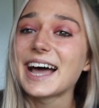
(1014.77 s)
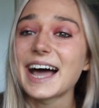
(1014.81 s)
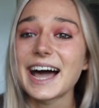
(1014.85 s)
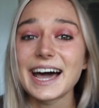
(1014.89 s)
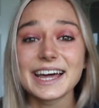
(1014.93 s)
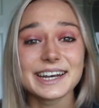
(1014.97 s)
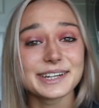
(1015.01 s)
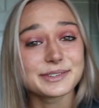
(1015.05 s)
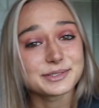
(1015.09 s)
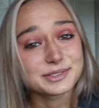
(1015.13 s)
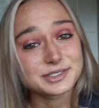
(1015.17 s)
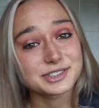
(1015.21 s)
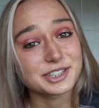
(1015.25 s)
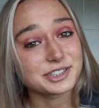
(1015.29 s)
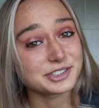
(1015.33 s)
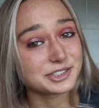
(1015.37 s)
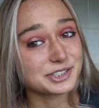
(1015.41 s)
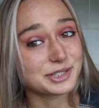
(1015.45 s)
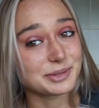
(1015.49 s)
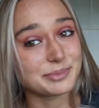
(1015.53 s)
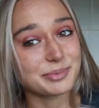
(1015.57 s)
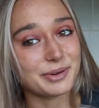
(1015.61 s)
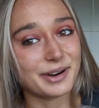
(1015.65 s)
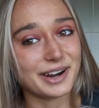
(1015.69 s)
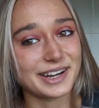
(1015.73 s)
And it was such a
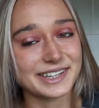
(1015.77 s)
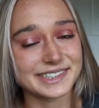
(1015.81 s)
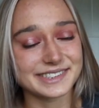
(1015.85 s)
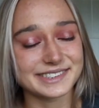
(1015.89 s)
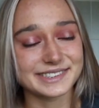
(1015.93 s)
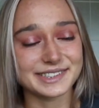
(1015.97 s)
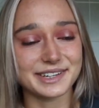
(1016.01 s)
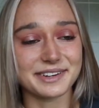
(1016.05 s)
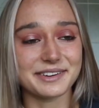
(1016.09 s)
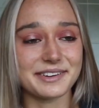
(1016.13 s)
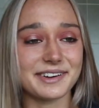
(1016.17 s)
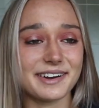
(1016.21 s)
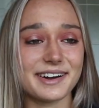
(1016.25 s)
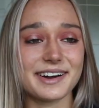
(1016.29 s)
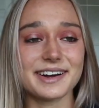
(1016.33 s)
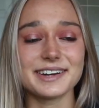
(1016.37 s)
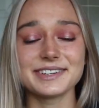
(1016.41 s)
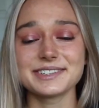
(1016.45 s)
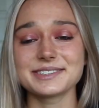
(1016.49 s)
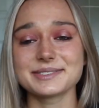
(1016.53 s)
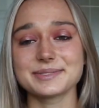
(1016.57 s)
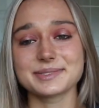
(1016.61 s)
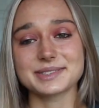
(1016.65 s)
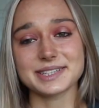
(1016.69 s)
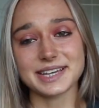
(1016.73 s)
good price so
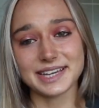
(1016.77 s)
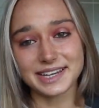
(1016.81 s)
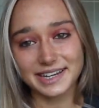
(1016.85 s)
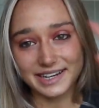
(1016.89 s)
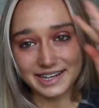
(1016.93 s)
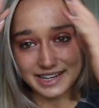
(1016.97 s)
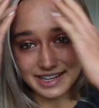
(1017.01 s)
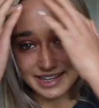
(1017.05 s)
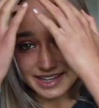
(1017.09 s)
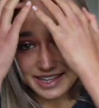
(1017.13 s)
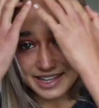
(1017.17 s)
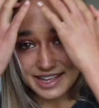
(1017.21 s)
100%